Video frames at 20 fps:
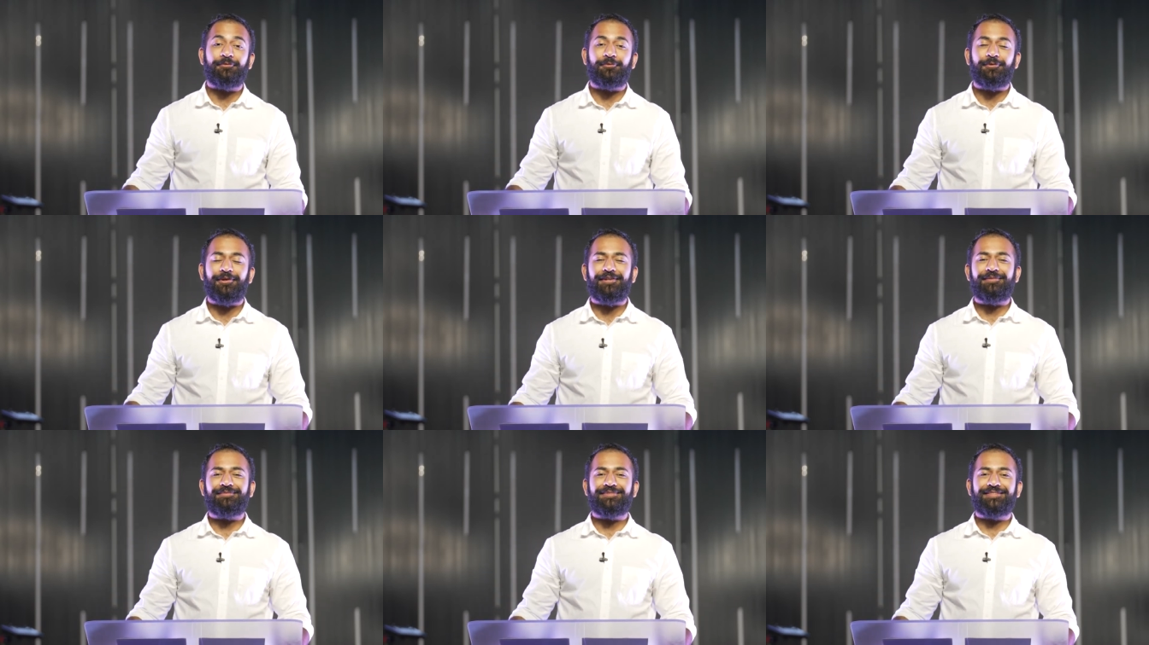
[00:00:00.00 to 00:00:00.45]

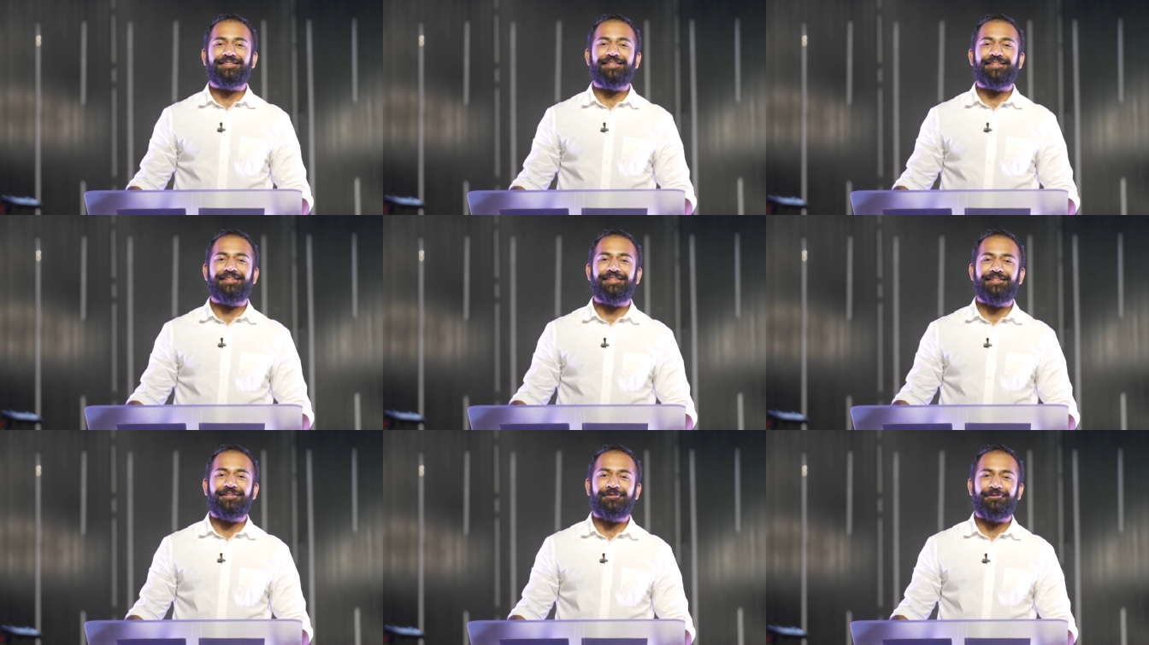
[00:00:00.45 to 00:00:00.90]
where I'm
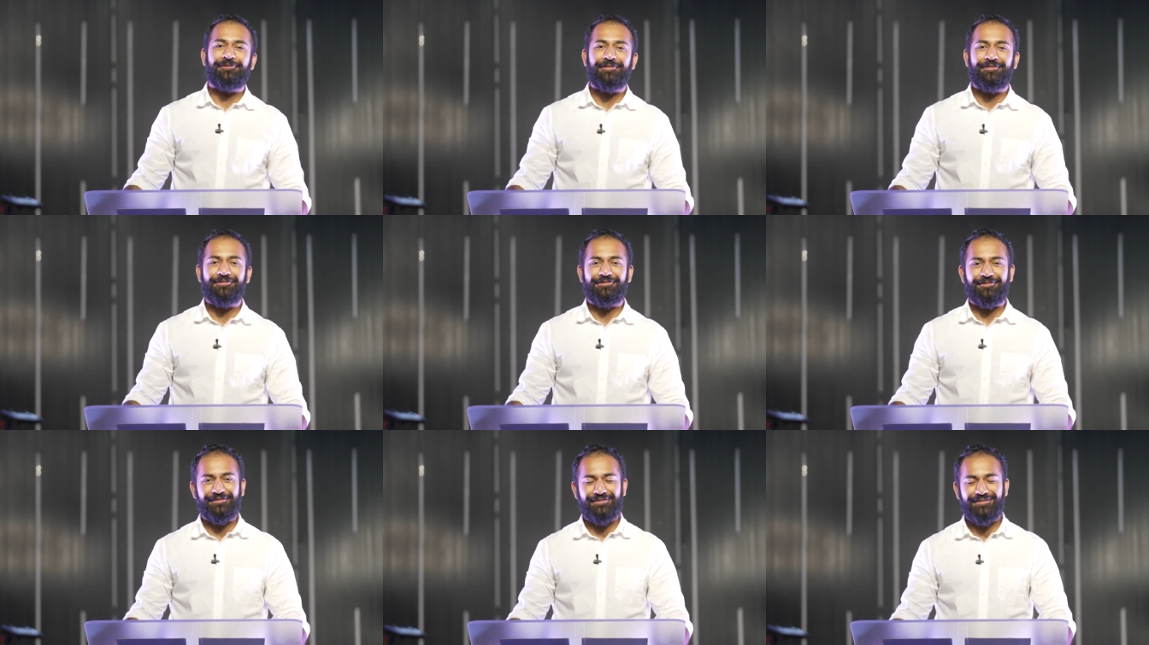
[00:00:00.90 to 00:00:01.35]
studying
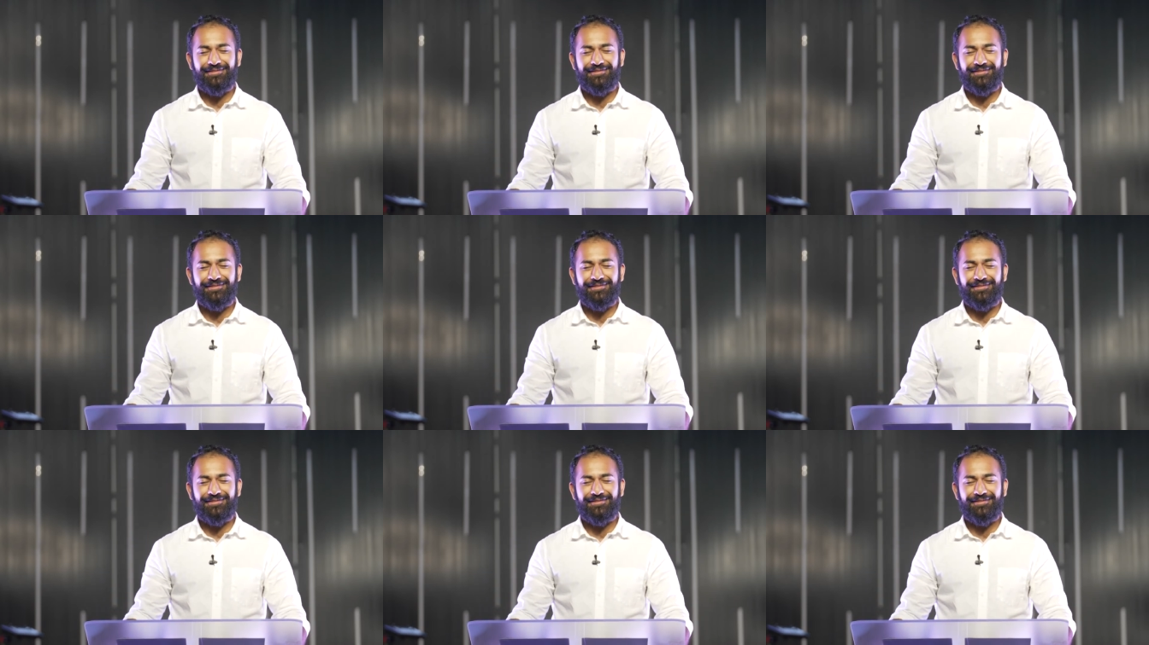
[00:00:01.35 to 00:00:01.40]
Christian